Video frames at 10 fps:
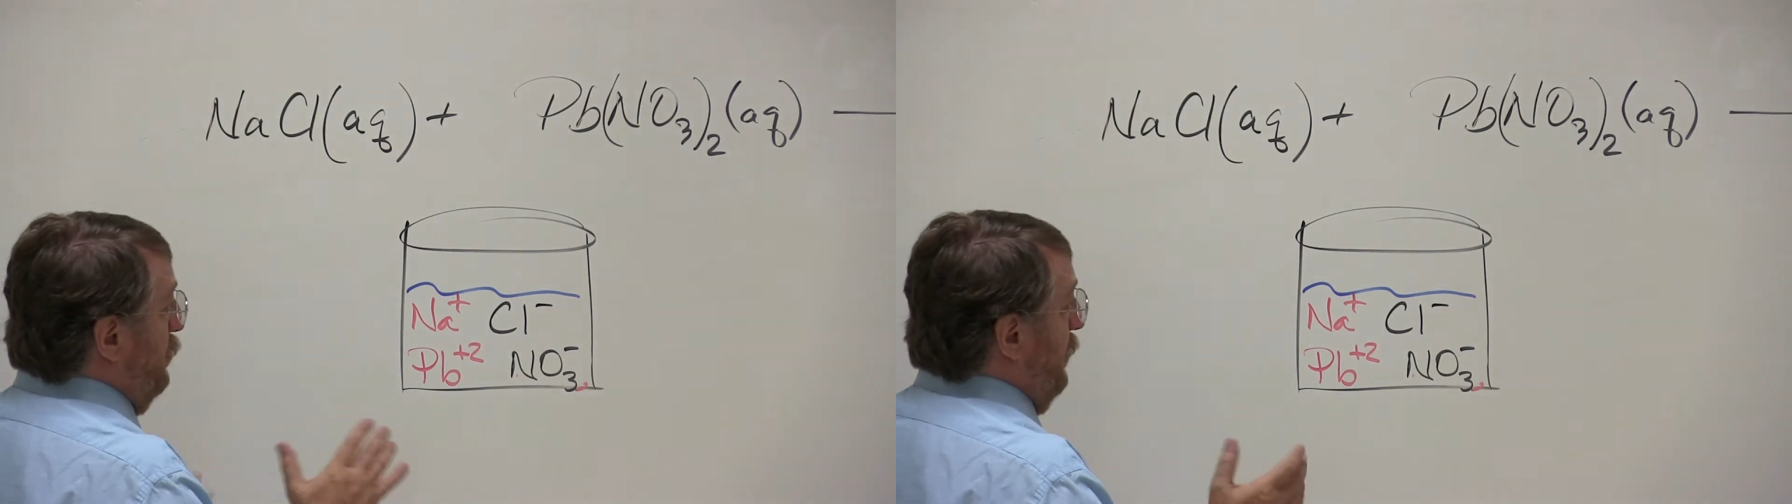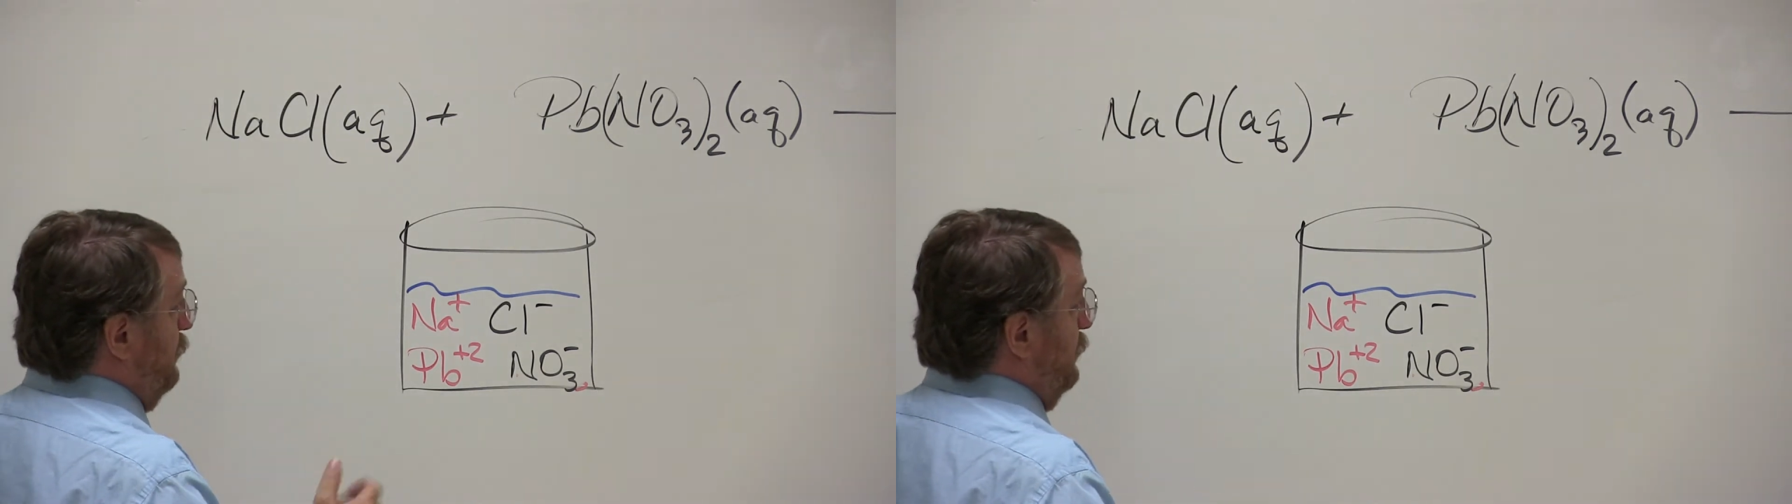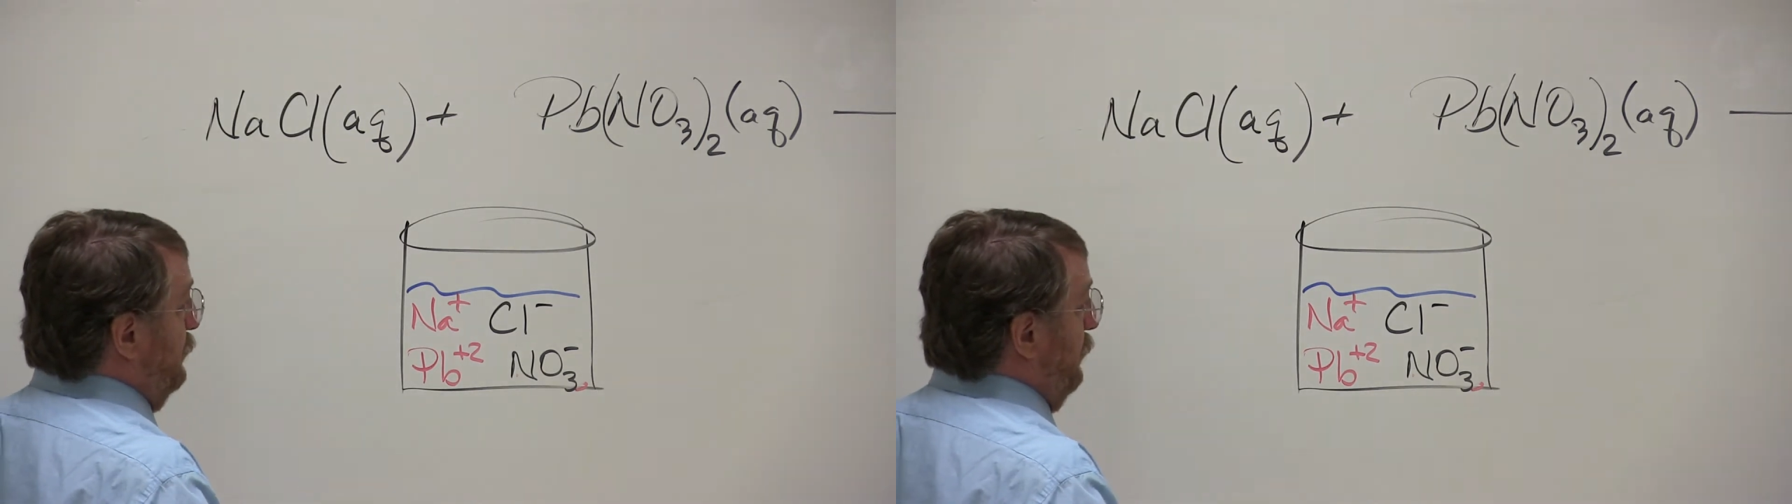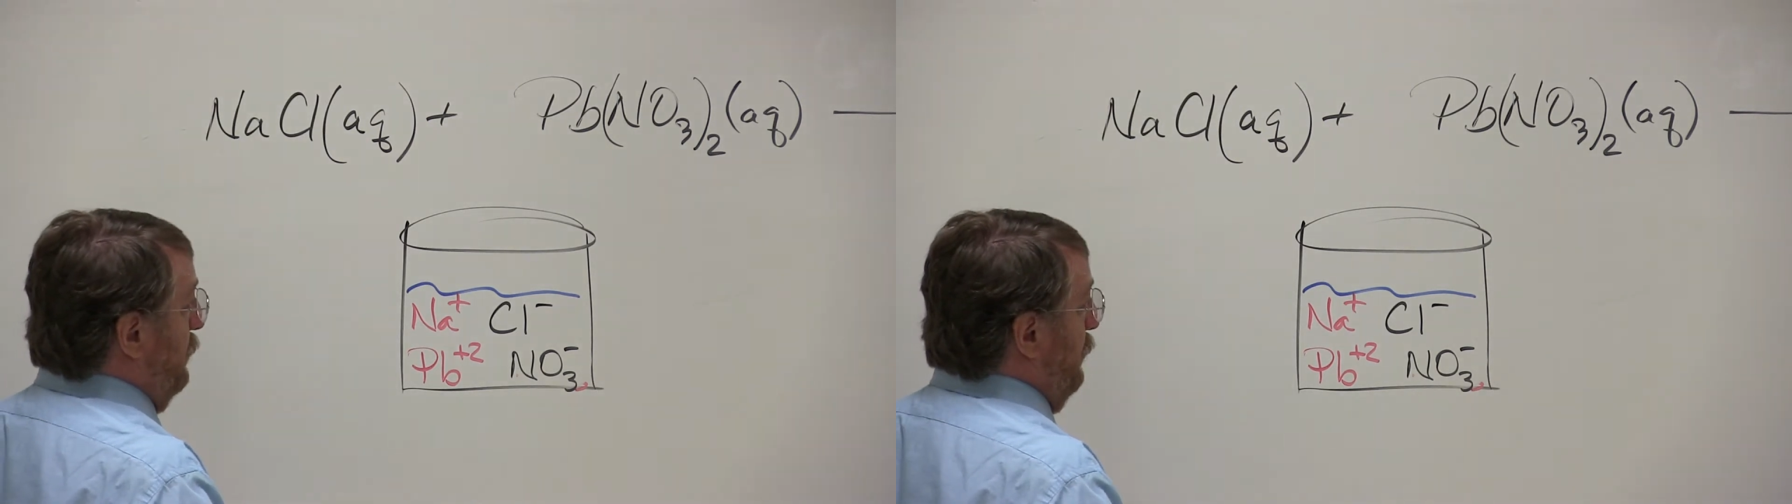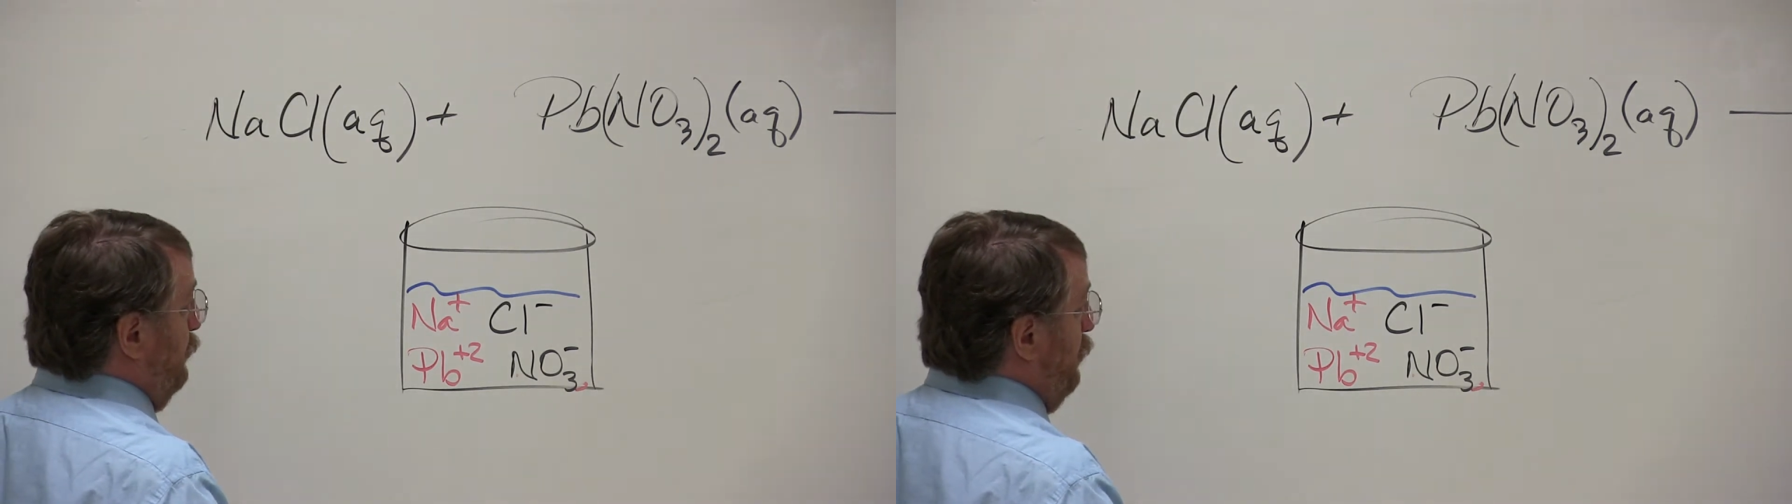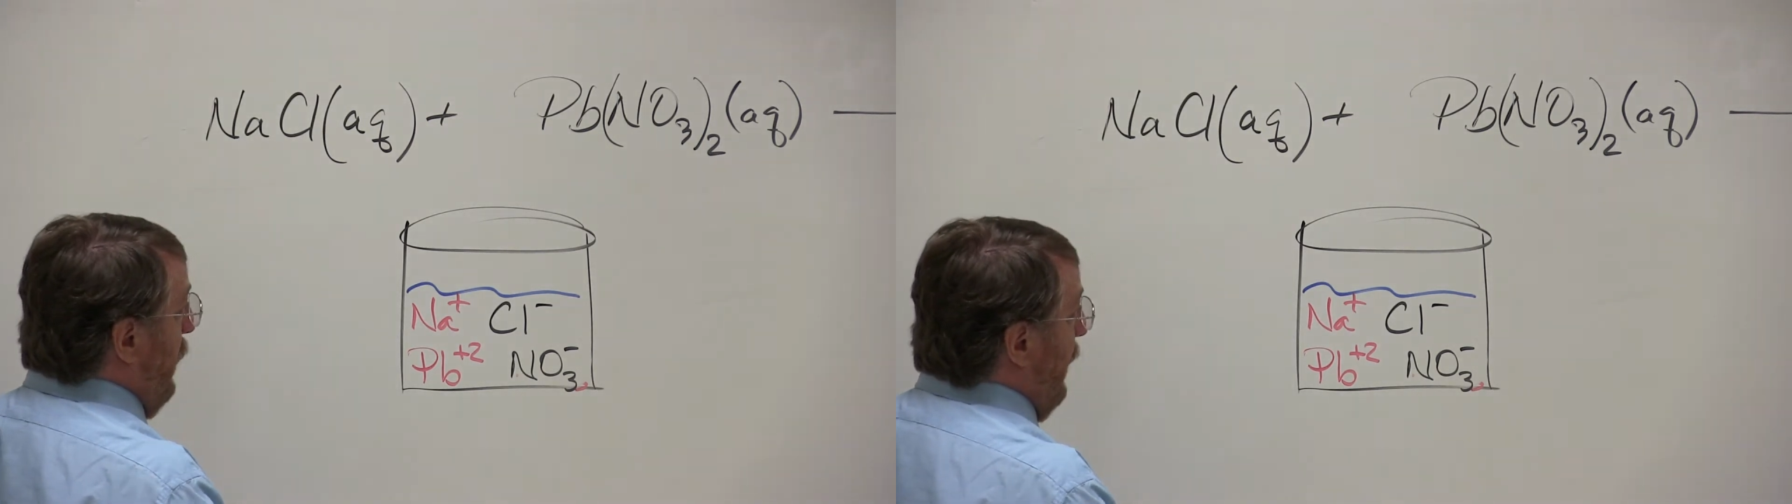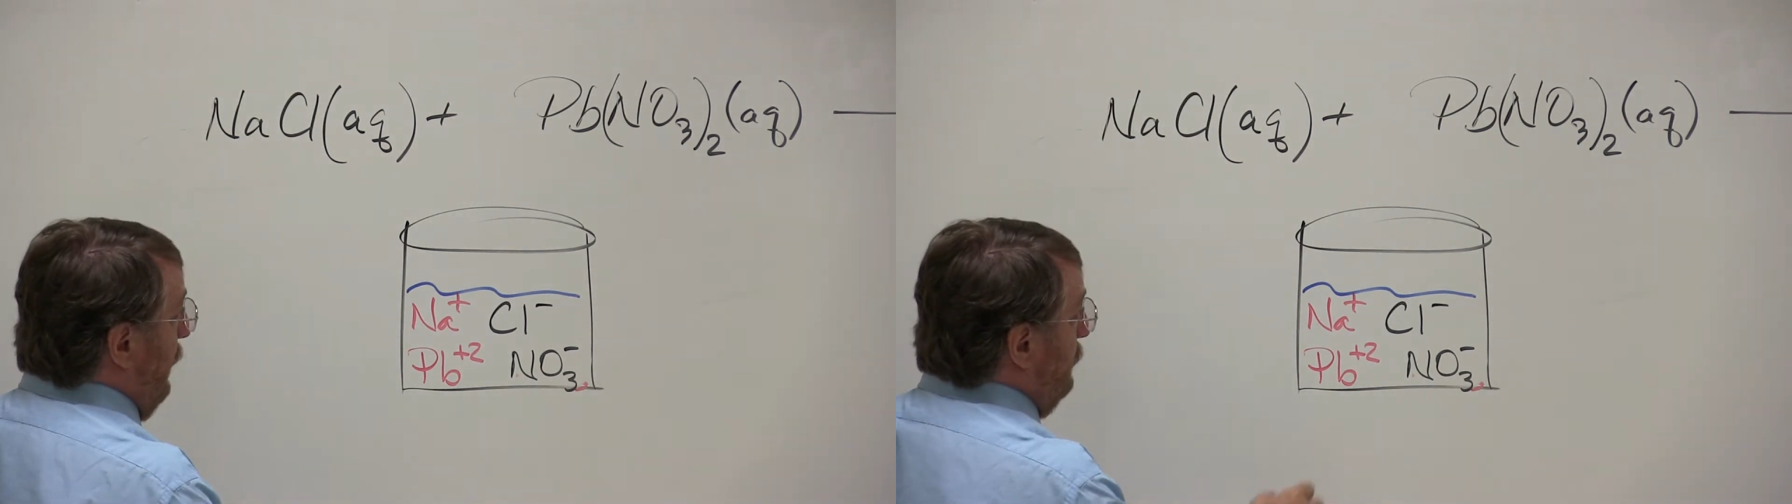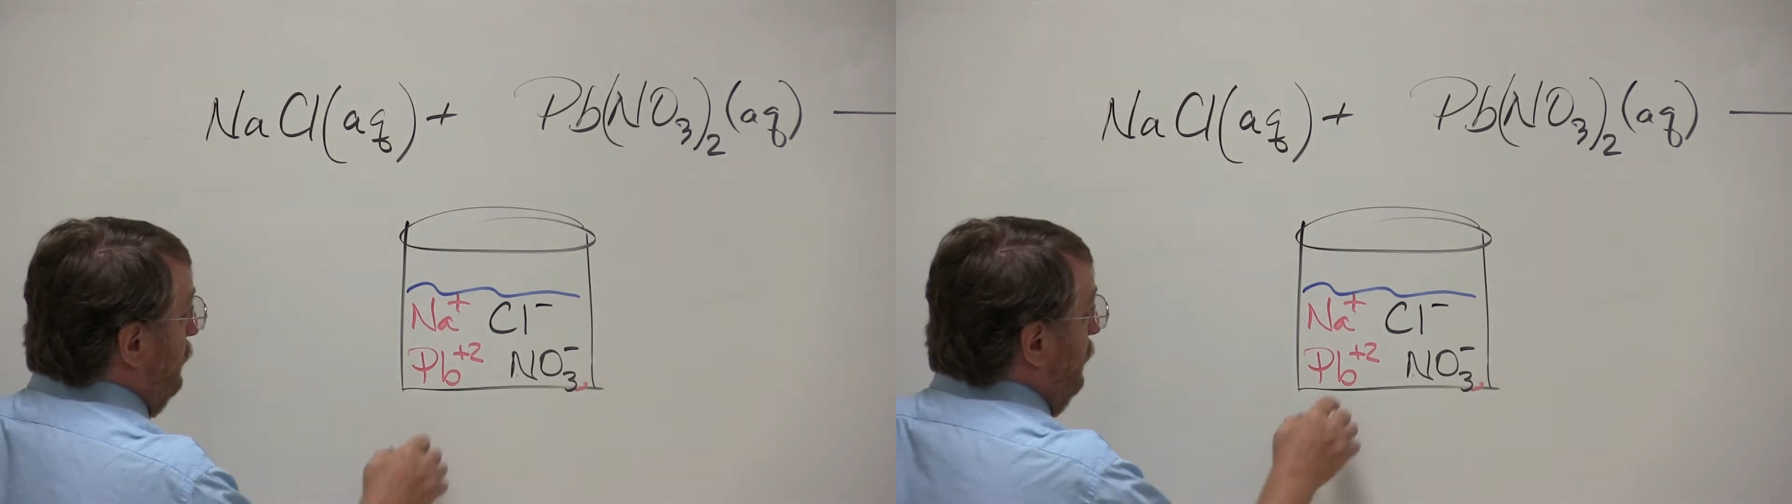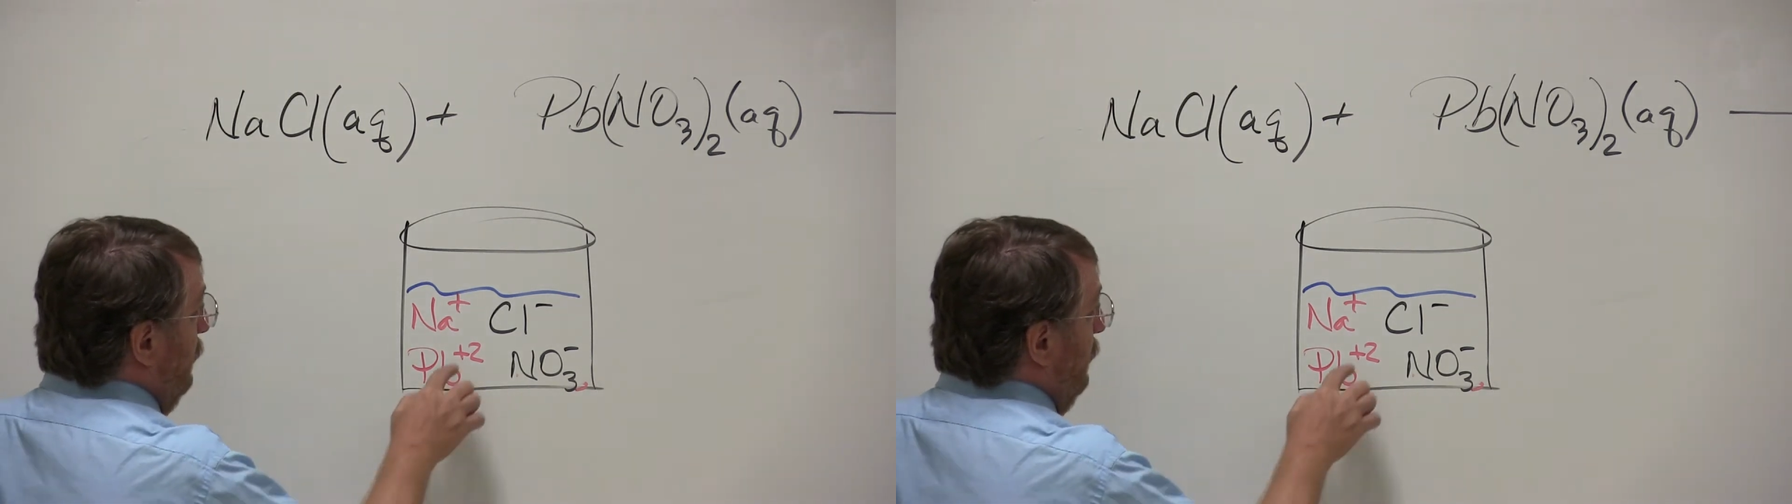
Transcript: charges are going to attract.